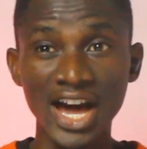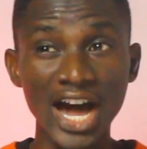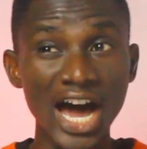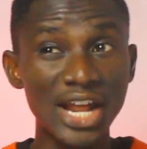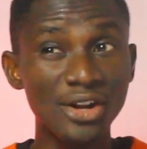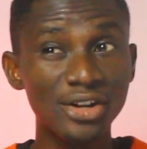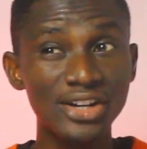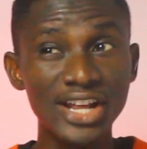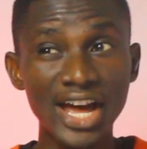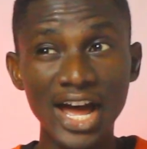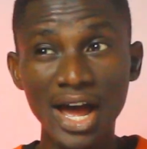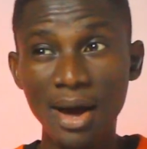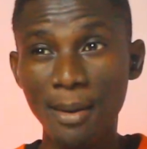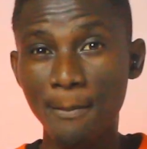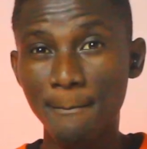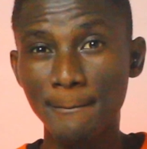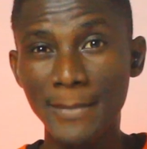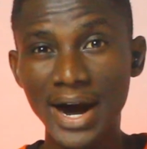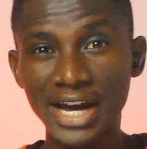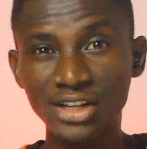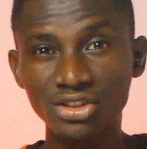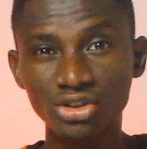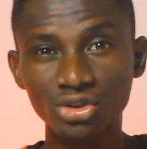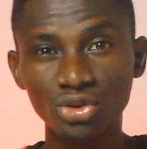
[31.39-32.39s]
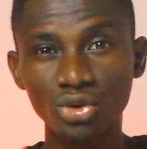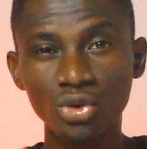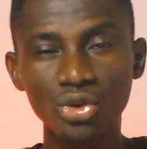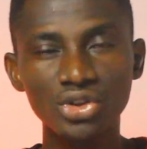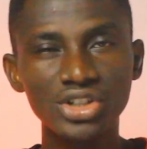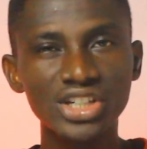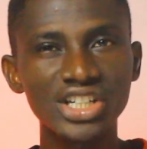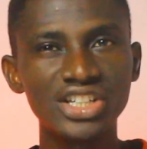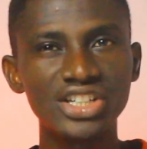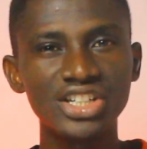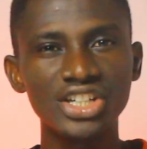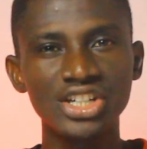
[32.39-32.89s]
another
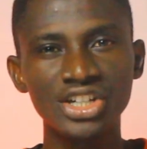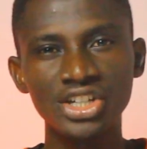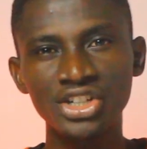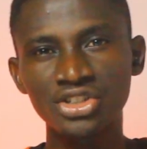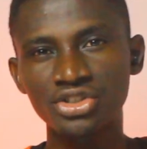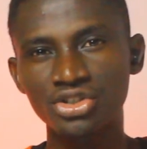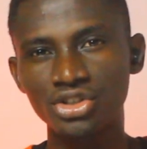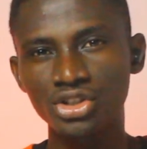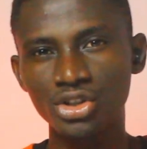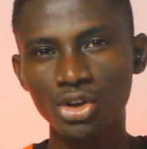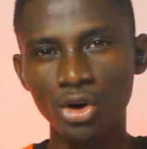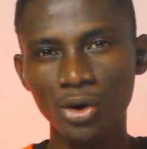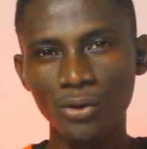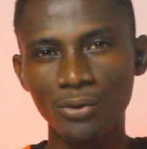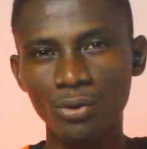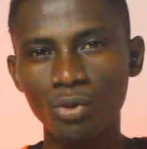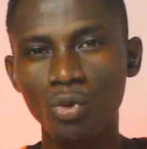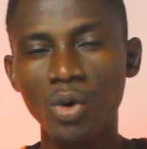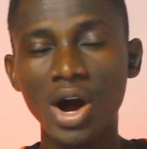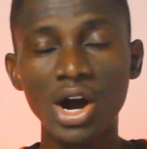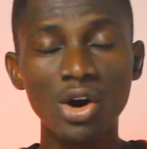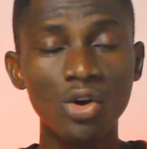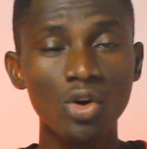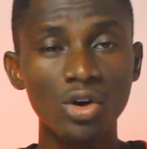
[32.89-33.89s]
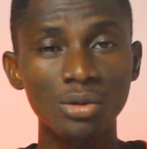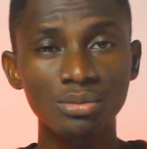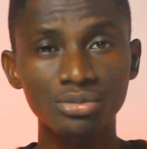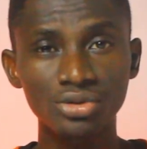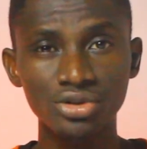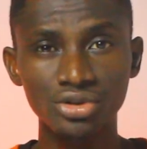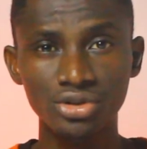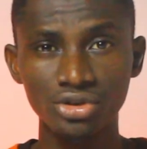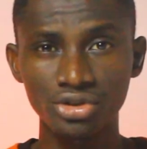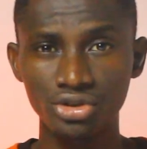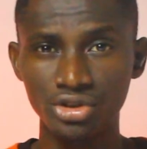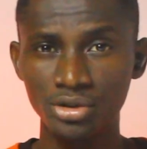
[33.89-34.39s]
milestone in the history of
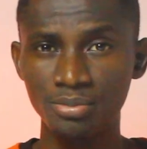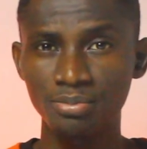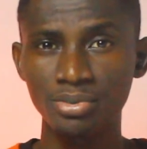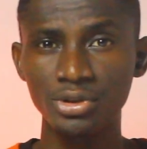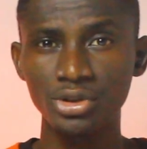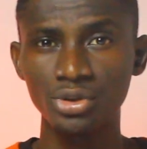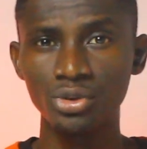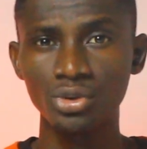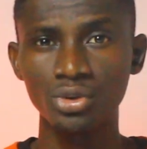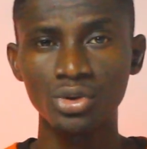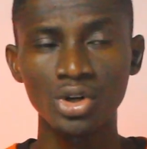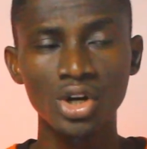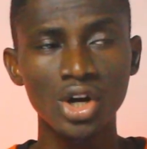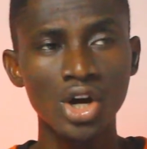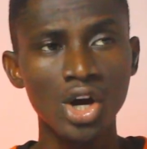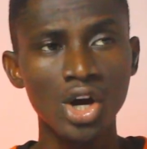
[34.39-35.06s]
Qualcomm's G P U,